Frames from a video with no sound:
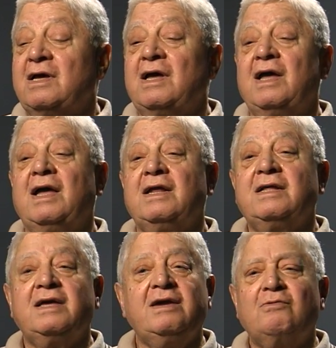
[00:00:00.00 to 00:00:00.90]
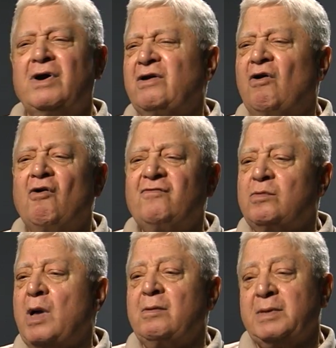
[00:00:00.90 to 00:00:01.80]
and he won
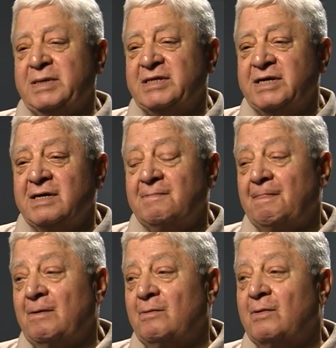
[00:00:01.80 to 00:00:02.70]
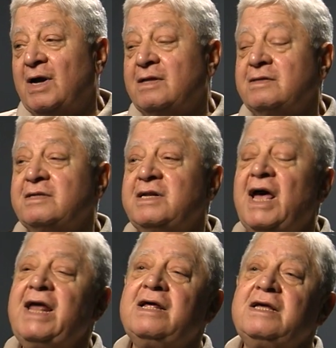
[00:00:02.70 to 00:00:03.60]
overwhelmingly. Well, the
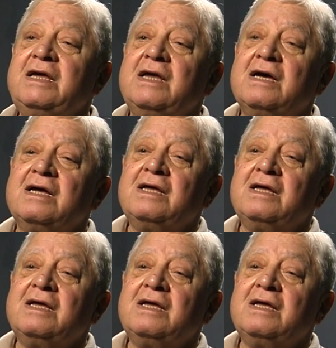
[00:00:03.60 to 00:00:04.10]
night of the